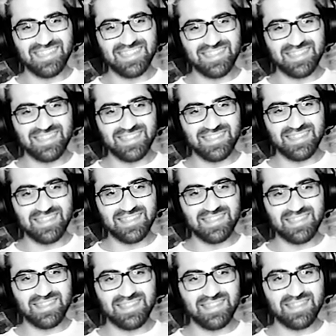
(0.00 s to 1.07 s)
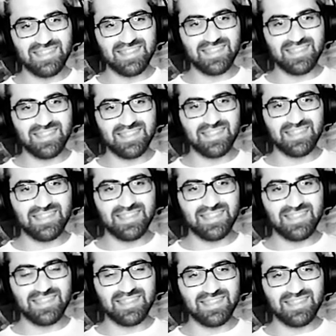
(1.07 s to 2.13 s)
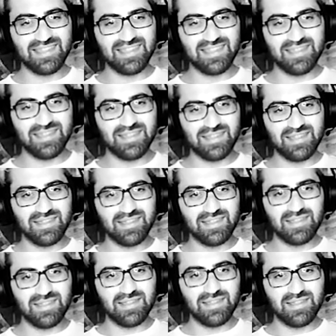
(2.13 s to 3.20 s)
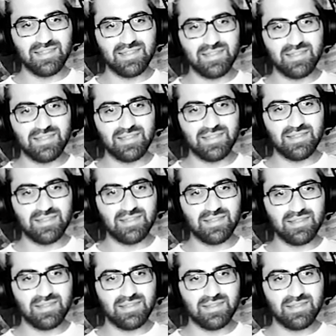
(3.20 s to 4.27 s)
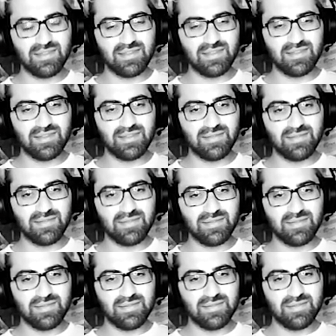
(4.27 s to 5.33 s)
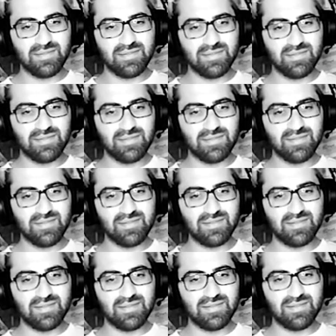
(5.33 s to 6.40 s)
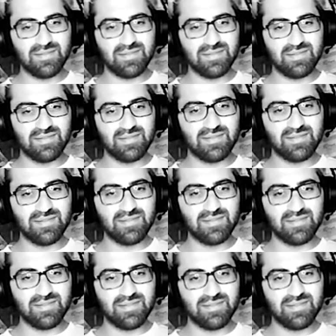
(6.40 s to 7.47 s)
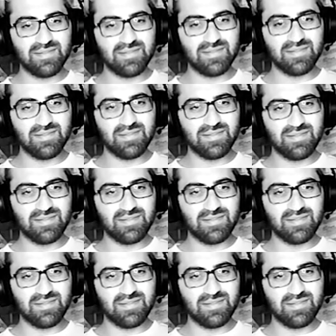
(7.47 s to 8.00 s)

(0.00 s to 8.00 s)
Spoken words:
(not speaking)